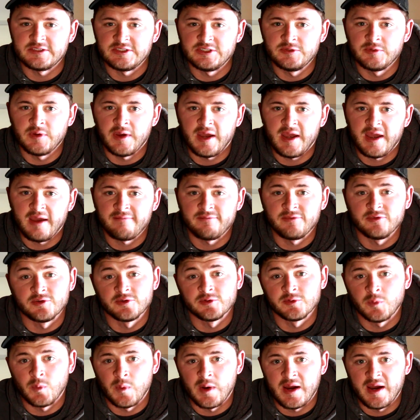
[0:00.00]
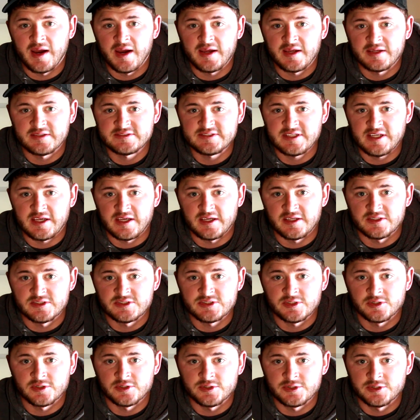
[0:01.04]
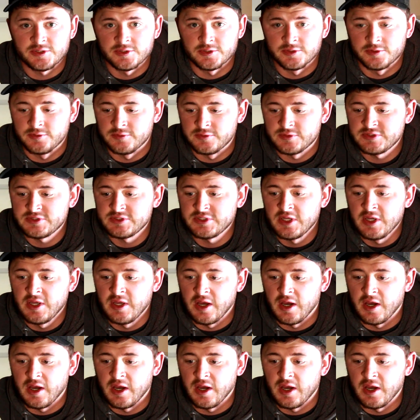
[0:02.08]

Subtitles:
you have your whites and chartreuse,